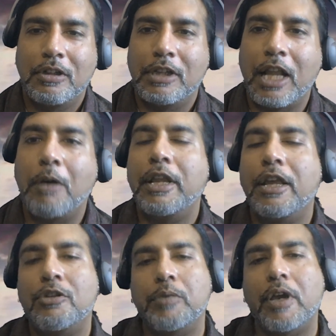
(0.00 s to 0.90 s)

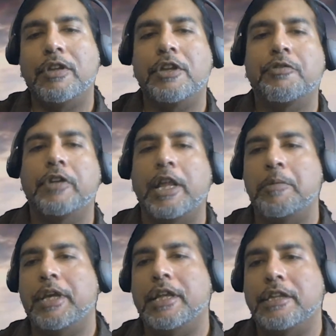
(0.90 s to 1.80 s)
Nowadays, we have a different
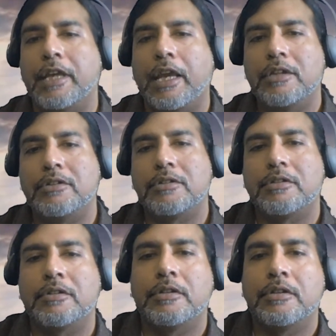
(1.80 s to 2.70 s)
enemy at the gates.
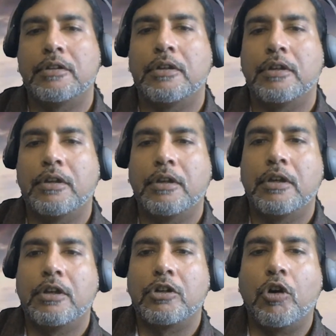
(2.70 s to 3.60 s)

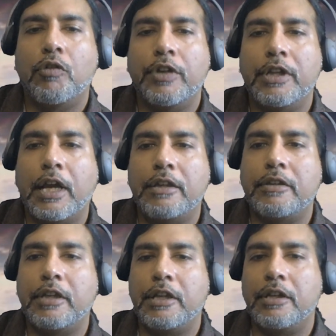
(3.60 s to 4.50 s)

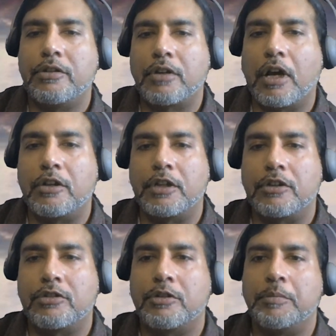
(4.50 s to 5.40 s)
COVID-19 is causing
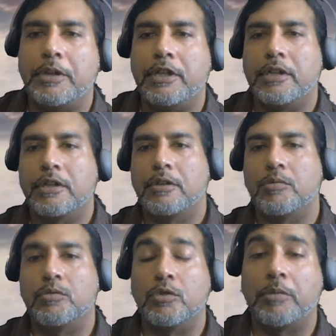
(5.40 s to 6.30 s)
us to be
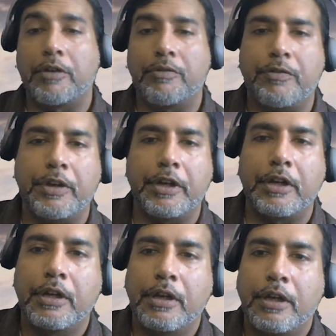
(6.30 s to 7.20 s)
ruled by
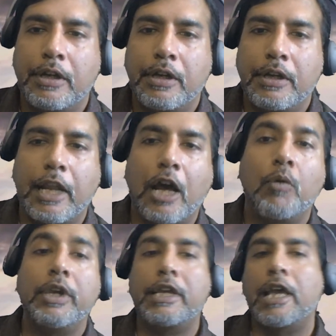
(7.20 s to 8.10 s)
fear. Now
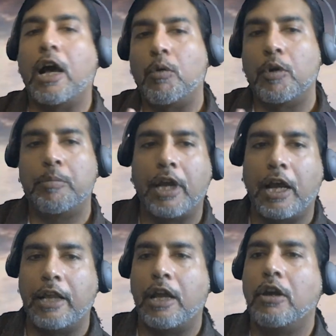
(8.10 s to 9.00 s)
we cower
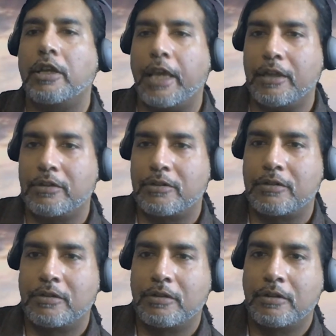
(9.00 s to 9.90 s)
behind our gates.